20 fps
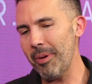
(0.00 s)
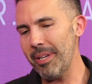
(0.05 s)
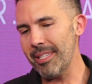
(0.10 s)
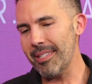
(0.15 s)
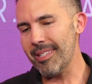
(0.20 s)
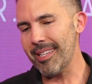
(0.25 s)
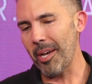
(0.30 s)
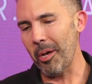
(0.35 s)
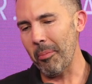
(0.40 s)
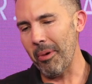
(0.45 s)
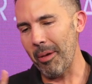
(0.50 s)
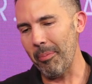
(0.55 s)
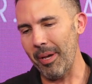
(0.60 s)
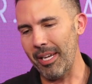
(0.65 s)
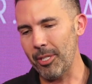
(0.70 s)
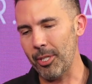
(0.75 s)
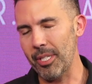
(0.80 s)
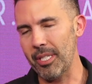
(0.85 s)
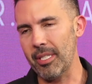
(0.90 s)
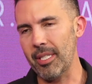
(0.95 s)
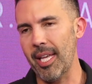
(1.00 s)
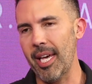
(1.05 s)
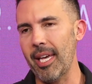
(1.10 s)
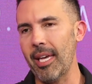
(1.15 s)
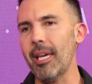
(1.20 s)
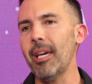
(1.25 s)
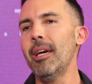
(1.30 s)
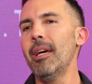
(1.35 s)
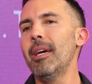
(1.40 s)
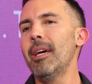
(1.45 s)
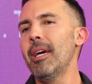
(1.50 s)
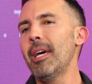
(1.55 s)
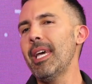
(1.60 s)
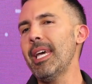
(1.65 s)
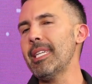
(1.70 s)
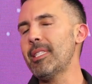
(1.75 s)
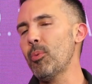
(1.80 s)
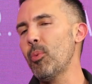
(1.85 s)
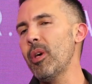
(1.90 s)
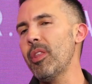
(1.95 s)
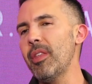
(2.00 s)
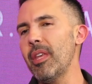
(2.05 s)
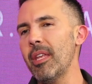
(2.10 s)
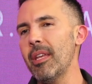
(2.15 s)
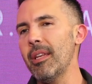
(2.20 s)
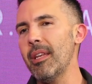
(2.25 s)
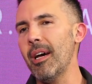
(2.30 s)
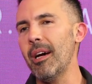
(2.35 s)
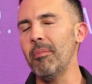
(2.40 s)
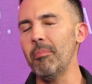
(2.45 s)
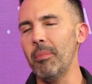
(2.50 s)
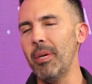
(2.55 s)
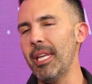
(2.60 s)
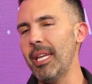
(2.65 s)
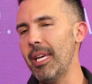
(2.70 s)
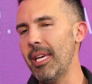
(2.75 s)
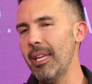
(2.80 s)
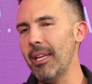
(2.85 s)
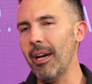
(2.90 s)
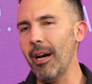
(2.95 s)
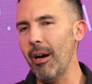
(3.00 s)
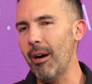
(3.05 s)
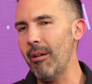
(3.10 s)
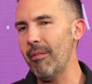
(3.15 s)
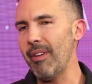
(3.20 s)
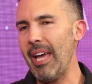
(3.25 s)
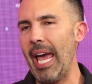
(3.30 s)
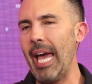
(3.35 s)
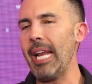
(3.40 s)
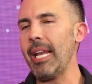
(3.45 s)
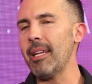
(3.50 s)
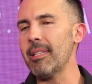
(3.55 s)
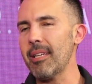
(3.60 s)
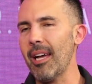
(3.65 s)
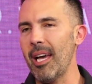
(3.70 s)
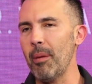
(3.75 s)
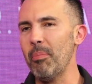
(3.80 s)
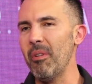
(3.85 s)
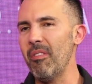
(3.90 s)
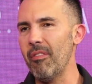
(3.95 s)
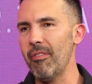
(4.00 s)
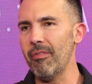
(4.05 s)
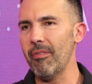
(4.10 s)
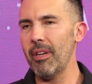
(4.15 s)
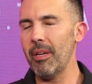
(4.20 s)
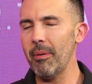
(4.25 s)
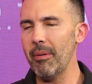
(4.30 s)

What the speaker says: always tell my patients, like, it's within a minute of any type of